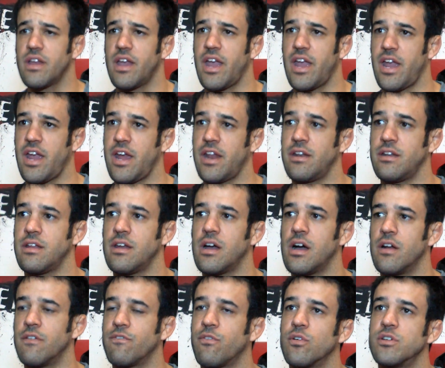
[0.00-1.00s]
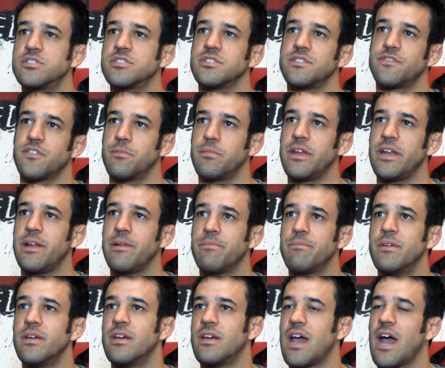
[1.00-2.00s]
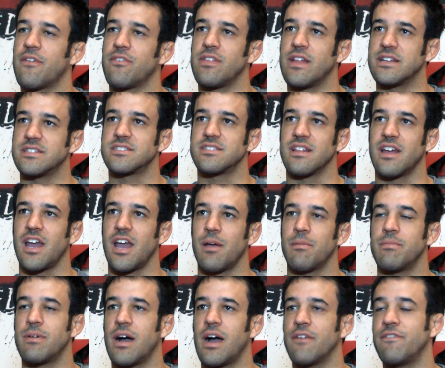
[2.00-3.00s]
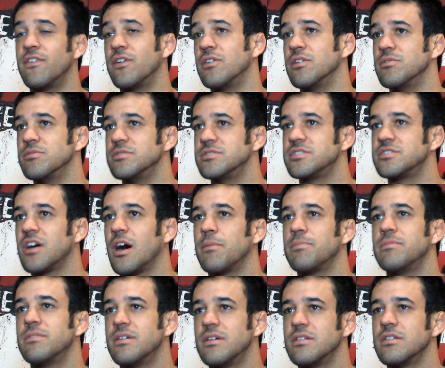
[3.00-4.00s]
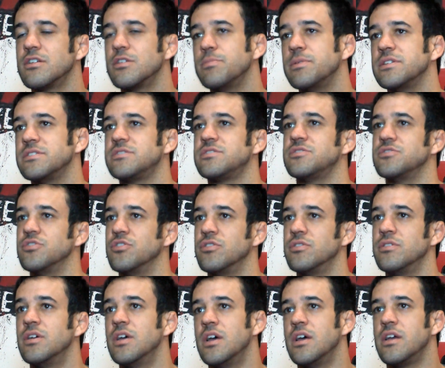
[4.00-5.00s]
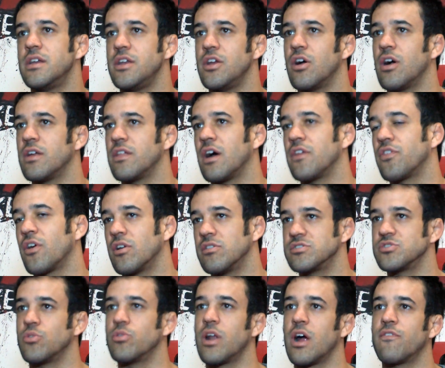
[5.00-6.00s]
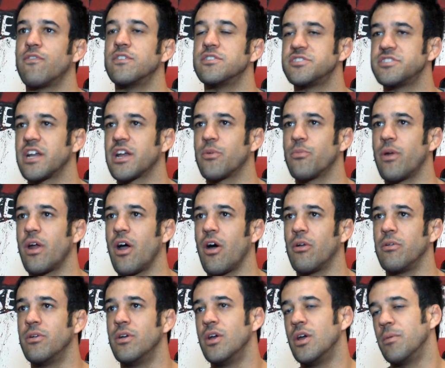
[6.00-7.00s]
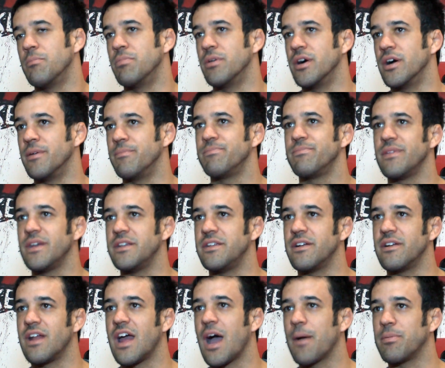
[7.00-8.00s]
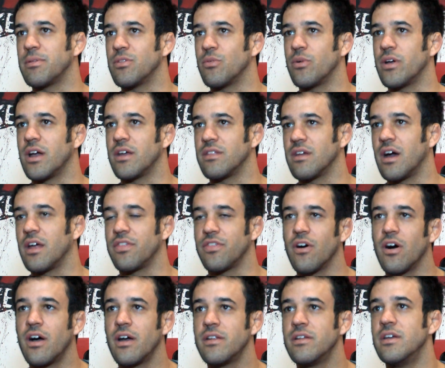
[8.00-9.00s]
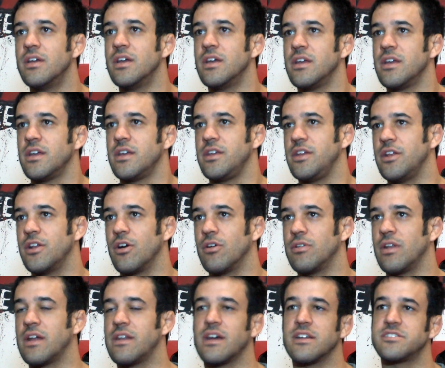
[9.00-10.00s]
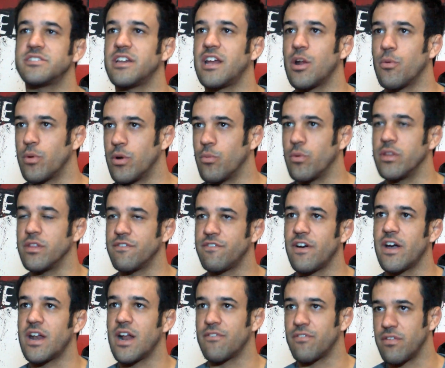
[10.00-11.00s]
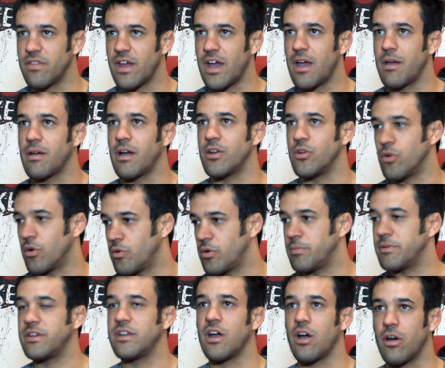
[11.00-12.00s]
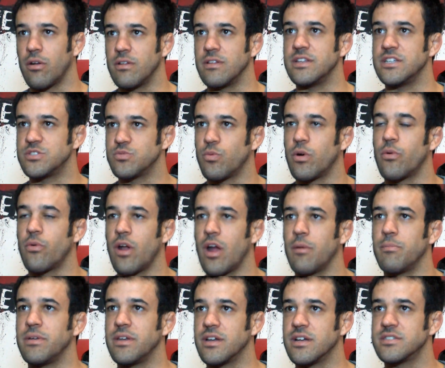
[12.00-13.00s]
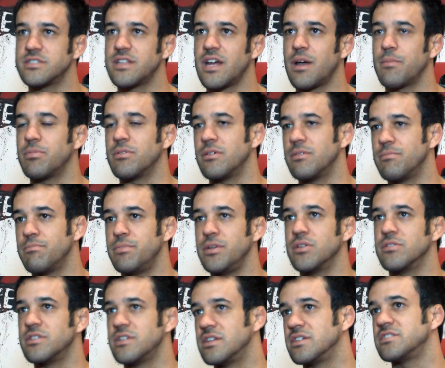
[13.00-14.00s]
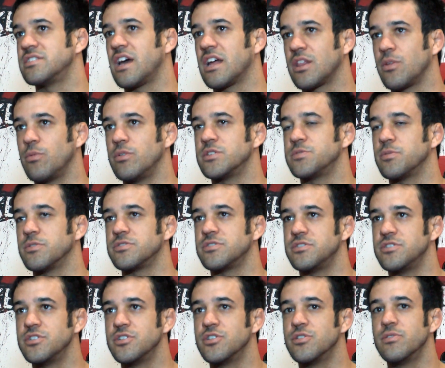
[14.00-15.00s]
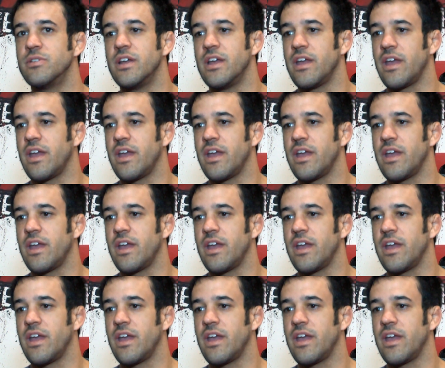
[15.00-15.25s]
And unfortunately for me, after that slam, I felt it was stopped a little bit soon. You know, I thought I was going out for a second round, but it didn't happen the way I thought. You know, not saying I would have won the fight after that. I knew I would have been down at least one round because of that, but Beal did exactly what he was supposed to do.